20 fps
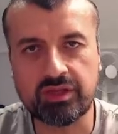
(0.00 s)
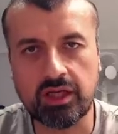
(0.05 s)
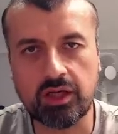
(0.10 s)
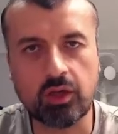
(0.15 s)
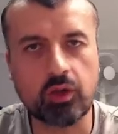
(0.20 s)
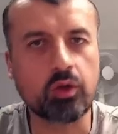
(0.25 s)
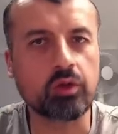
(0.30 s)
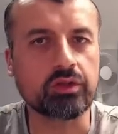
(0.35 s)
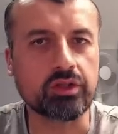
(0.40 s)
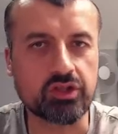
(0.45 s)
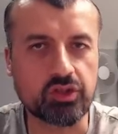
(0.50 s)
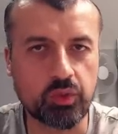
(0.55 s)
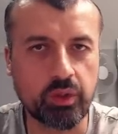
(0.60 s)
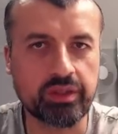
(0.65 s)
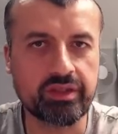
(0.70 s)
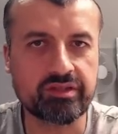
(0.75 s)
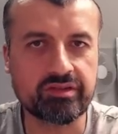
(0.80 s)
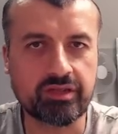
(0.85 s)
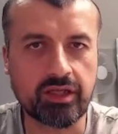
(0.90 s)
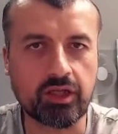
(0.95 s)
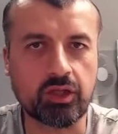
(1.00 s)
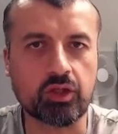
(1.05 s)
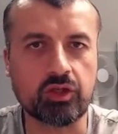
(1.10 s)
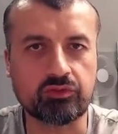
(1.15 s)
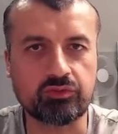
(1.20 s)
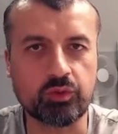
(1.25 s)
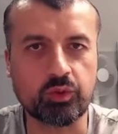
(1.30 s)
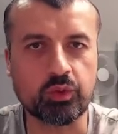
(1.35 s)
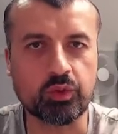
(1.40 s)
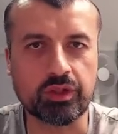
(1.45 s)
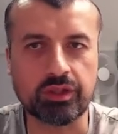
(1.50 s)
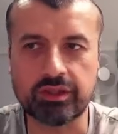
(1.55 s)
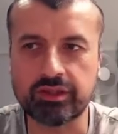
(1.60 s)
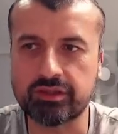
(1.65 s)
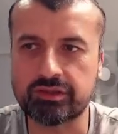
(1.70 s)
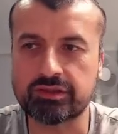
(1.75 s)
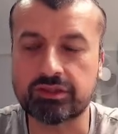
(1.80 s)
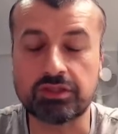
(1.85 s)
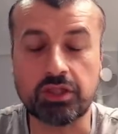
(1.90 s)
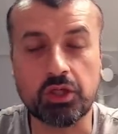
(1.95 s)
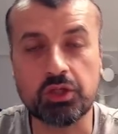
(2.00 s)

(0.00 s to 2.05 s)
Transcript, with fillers: out on the 22nd of August.